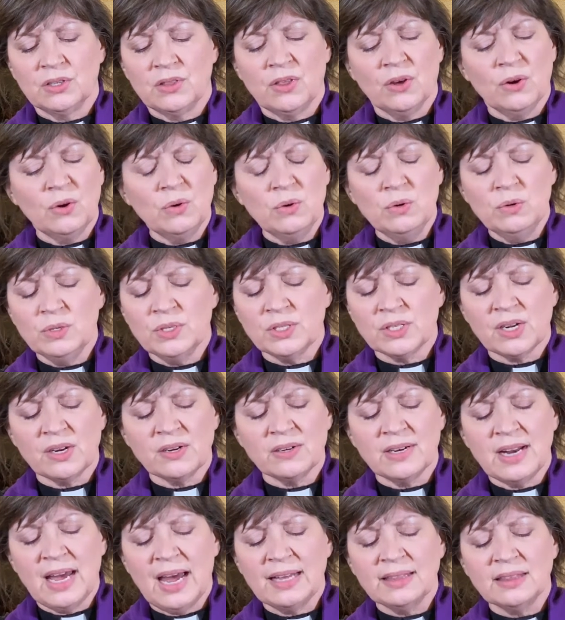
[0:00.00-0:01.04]
those
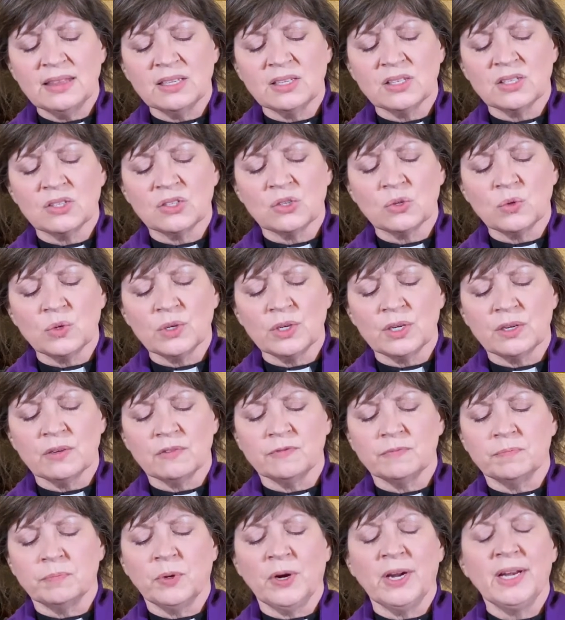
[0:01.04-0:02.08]
are not the sort
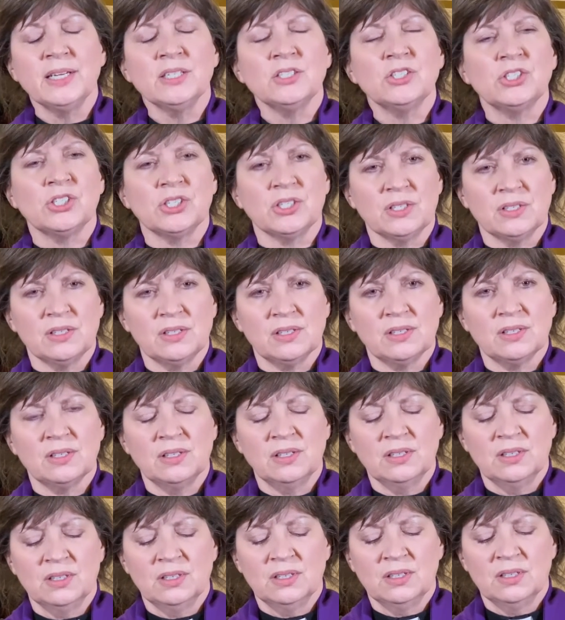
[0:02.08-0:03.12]
of branches
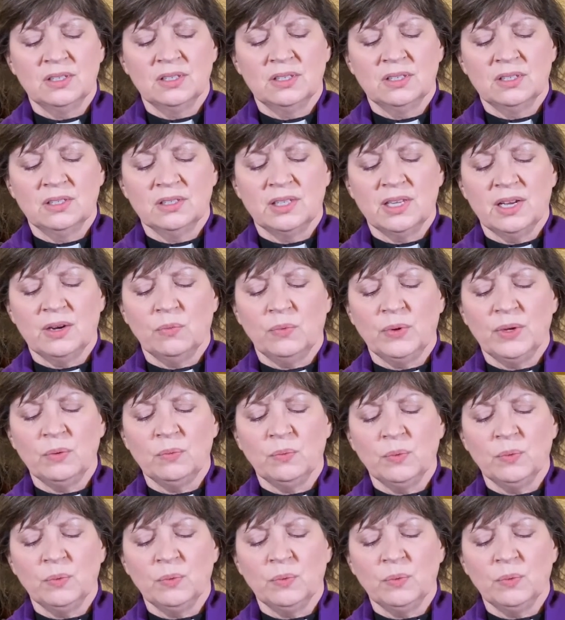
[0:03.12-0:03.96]
that we